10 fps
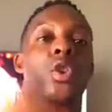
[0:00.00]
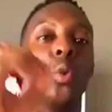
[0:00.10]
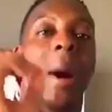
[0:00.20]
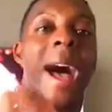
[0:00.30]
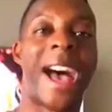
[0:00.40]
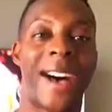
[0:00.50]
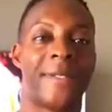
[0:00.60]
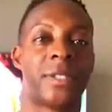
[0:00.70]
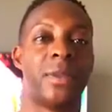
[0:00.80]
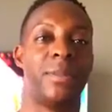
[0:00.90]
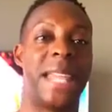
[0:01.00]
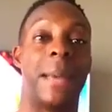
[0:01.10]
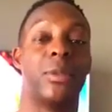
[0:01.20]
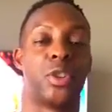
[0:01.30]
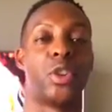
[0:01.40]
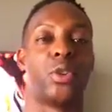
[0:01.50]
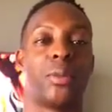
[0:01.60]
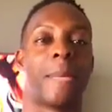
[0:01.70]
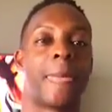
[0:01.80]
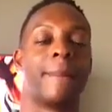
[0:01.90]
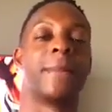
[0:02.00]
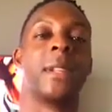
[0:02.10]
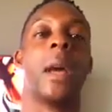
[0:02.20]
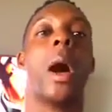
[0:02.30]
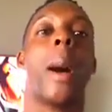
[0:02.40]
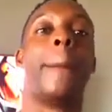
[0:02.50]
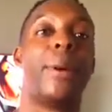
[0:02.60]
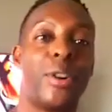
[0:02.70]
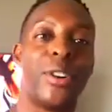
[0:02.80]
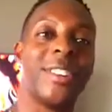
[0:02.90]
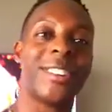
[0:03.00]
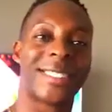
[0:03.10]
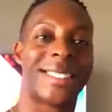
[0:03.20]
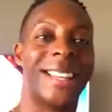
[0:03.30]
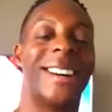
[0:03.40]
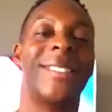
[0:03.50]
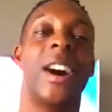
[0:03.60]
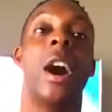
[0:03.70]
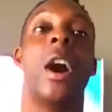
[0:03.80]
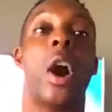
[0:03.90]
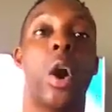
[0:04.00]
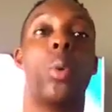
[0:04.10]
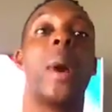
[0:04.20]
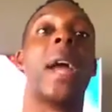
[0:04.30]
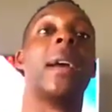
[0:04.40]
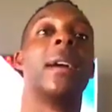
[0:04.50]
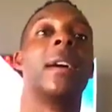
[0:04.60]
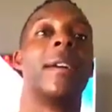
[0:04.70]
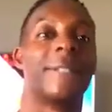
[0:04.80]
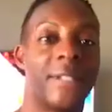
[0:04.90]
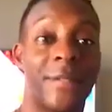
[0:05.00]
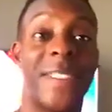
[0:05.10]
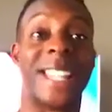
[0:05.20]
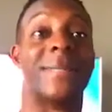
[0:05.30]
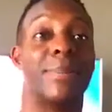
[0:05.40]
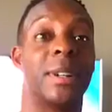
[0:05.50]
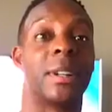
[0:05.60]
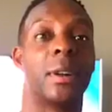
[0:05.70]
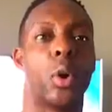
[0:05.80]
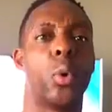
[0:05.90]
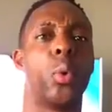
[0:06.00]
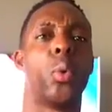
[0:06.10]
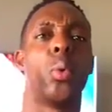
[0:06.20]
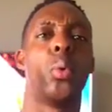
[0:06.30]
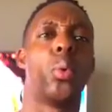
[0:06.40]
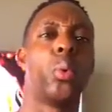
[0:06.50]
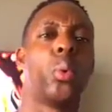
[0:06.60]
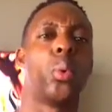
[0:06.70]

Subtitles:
You have to be able to pull yourself away from Facebook. Ooh.